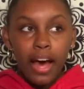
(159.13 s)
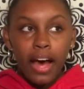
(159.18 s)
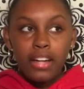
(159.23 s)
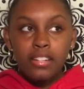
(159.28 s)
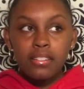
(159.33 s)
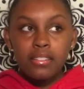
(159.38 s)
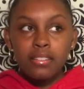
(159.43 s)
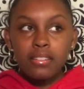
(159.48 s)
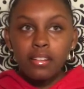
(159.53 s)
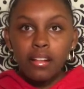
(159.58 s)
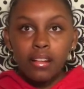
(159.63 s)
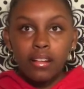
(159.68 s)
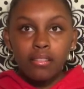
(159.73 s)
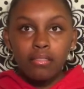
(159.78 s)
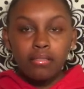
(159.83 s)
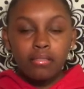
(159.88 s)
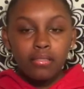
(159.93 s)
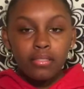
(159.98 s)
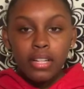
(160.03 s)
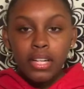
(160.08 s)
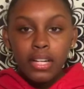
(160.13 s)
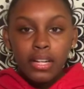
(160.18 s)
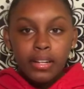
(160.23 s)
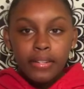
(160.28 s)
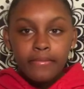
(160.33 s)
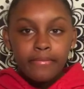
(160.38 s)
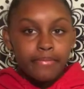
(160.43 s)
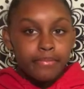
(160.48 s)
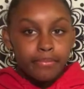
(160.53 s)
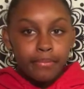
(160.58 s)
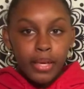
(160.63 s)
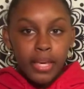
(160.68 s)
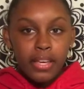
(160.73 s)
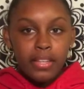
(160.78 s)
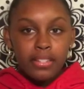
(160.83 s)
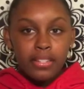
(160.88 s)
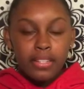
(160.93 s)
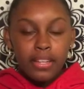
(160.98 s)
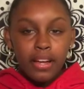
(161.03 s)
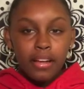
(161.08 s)
I just love
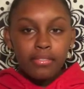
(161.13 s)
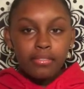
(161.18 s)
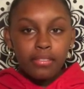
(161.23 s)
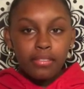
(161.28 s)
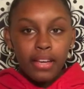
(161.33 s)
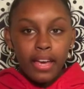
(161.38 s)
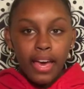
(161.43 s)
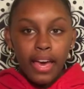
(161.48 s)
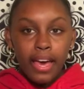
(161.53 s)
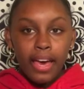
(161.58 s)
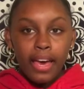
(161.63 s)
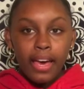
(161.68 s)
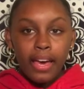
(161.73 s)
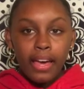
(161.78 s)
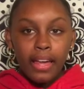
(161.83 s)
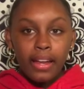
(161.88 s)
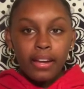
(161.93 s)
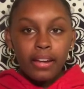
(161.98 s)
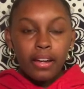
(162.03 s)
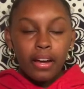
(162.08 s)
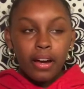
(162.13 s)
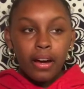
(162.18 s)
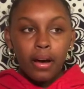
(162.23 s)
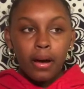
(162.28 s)
Pink stuff, and